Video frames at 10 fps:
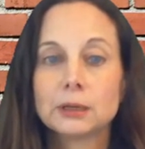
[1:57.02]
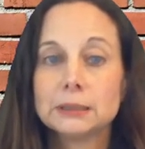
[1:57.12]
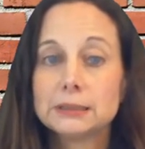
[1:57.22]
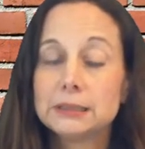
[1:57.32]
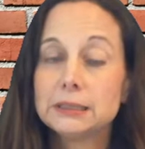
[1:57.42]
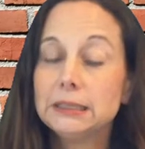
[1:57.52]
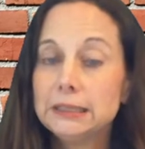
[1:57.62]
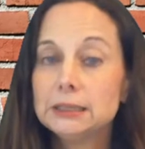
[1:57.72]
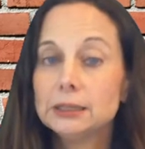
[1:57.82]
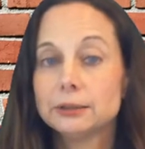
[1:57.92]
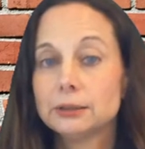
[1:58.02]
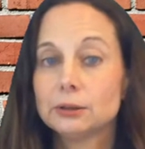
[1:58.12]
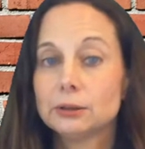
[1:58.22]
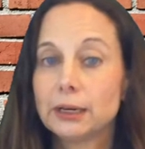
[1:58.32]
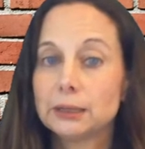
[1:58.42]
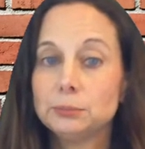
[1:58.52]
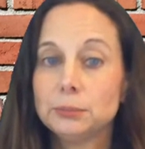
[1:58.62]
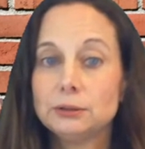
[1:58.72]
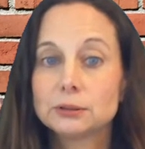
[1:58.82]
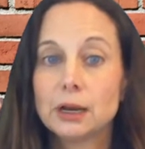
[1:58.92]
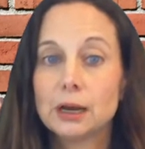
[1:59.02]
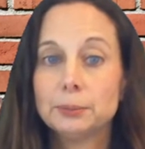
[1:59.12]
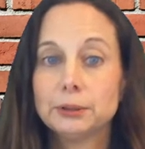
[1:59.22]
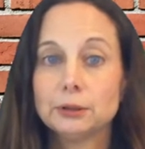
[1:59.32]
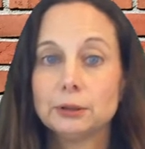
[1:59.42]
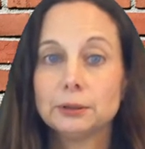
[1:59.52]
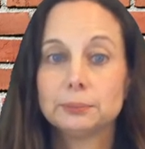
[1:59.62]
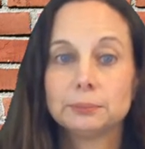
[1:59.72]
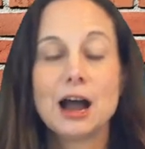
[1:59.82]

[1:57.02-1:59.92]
CE, on the other hand, means common era.